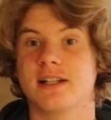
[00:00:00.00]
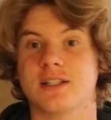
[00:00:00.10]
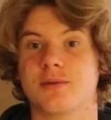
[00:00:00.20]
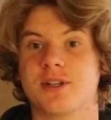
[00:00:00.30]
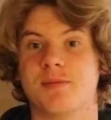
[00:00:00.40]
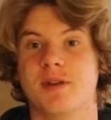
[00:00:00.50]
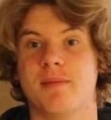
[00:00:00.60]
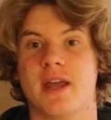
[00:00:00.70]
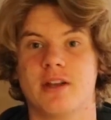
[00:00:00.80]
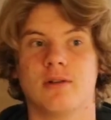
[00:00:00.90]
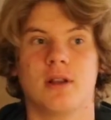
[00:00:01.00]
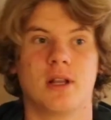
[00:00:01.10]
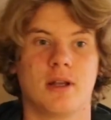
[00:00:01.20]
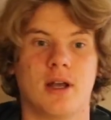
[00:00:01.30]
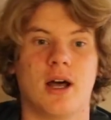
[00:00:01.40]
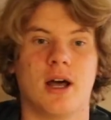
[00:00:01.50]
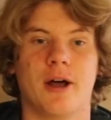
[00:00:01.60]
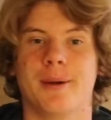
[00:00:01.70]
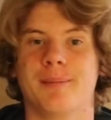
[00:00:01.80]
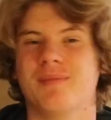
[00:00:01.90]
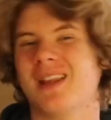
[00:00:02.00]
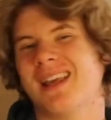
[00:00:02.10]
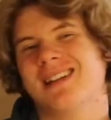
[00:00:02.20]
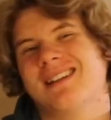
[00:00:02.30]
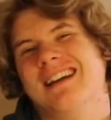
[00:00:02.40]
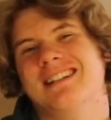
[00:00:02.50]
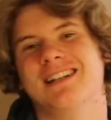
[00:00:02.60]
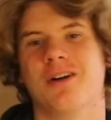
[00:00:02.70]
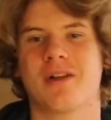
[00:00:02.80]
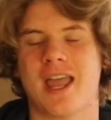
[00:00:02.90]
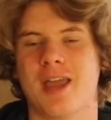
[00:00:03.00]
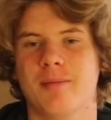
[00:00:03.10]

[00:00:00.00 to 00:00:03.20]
It's a 3-speed manual. And I did okay,